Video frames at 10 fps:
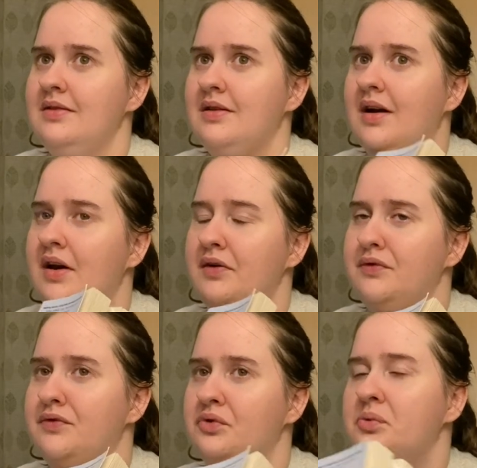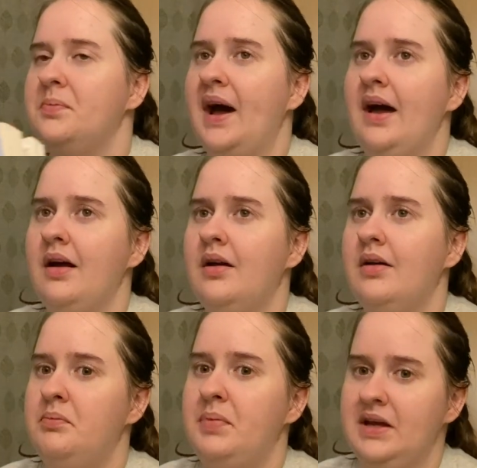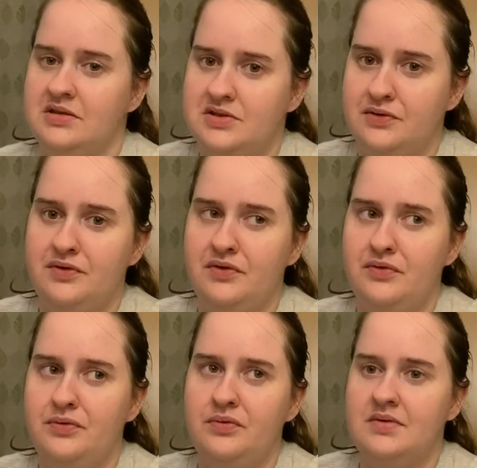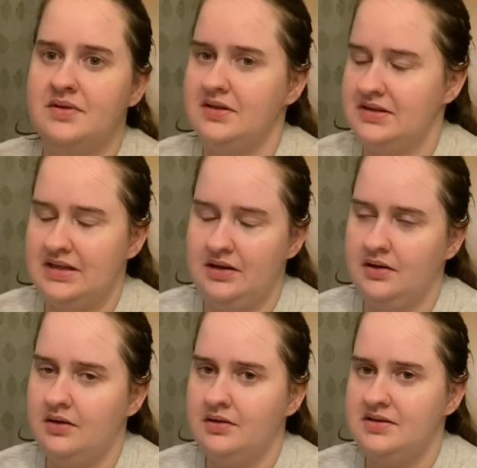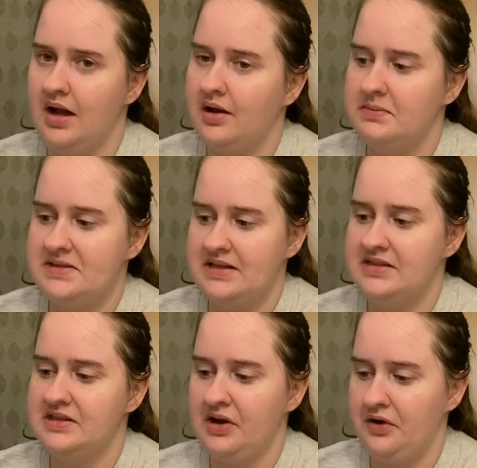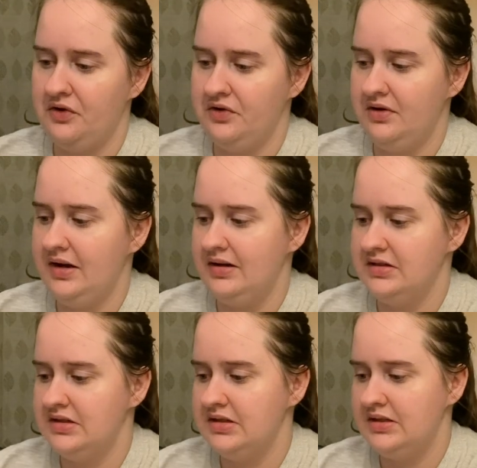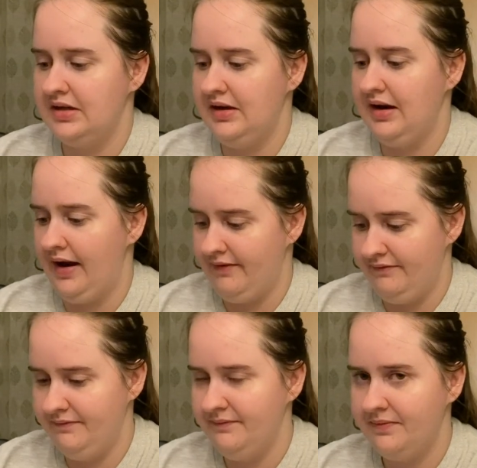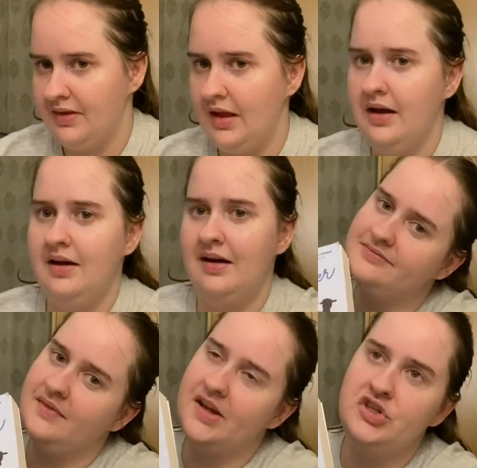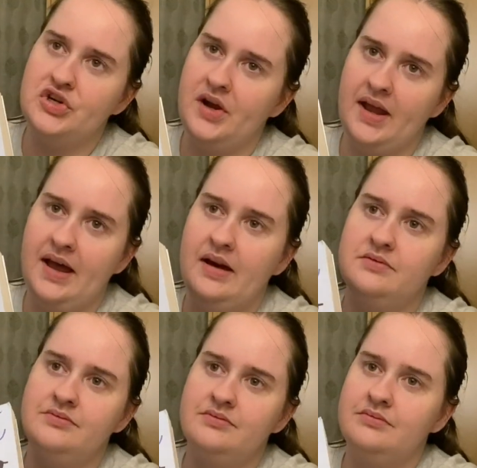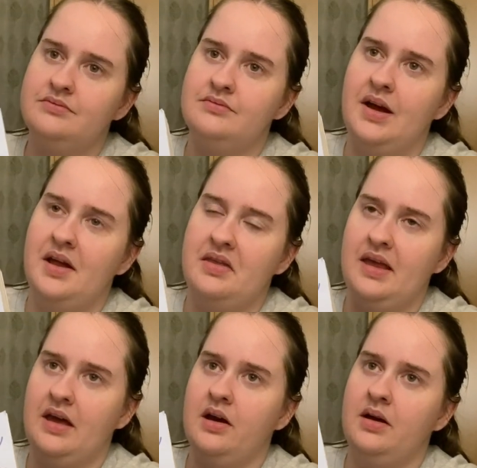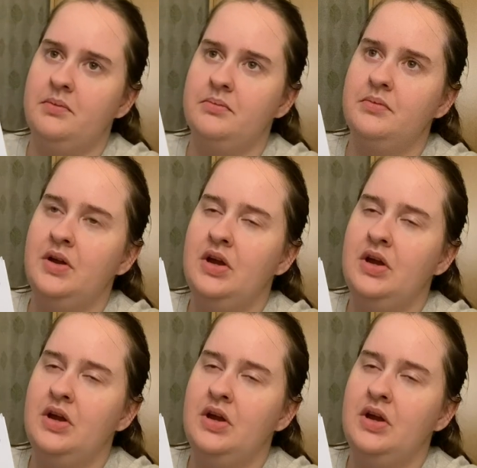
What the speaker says: kind of fall back based off of the circumstances going on. And yeah, enjoying it. I think I'm